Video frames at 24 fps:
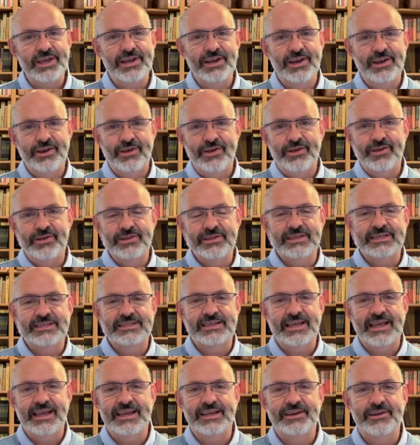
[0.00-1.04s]
along the
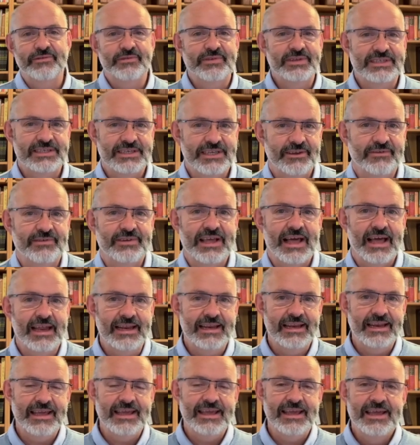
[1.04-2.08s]
side of the Sea of
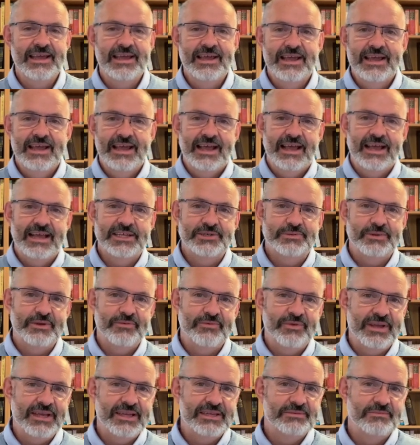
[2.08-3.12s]
Galilee as we
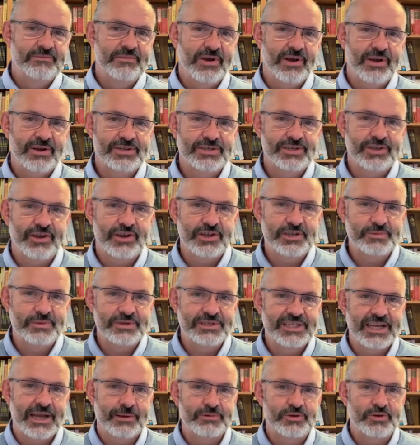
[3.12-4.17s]
read Mark's Gospel
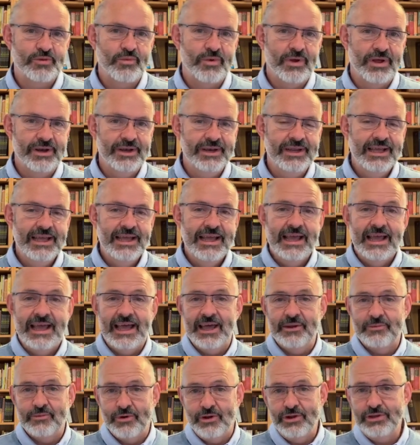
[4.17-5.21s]
chapter 1,
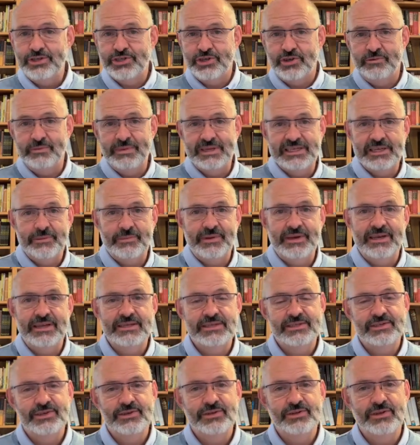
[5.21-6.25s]
and we're also going to be dipping
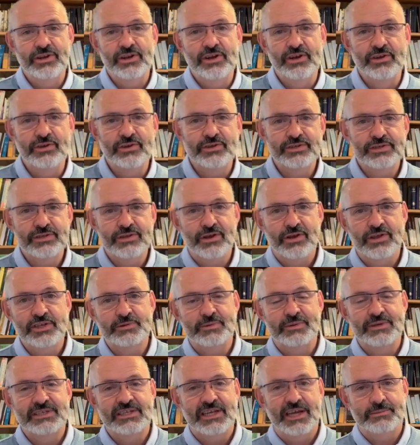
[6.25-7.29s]
into Luke's
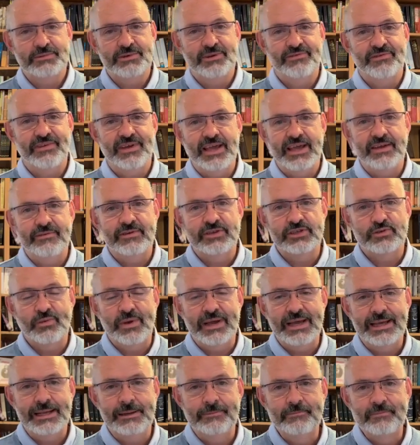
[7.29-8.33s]
Gospel chapter 5 as
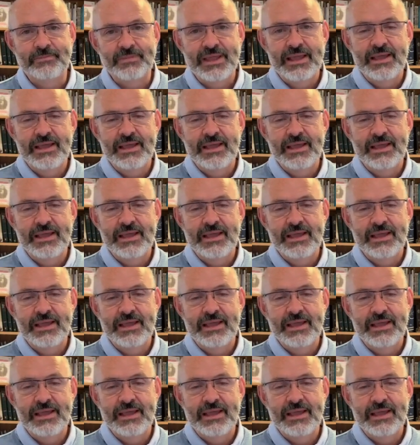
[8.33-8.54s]
well.